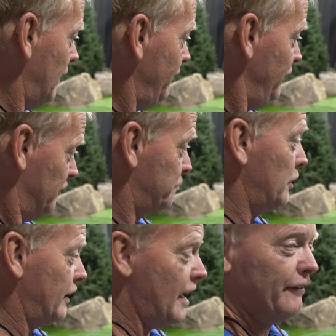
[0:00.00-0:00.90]
I feel
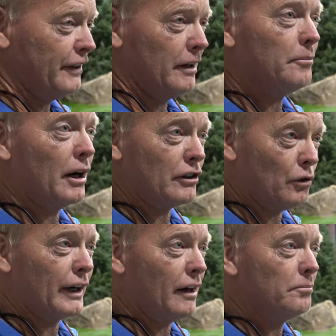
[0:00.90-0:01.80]
pretty confident about
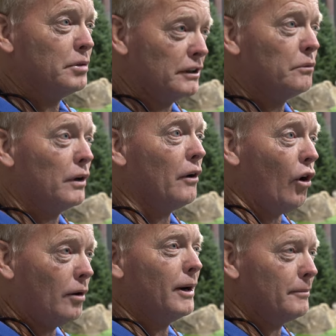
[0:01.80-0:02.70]
going out and building one
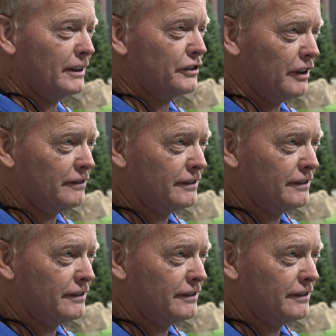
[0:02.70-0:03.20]
all by myself.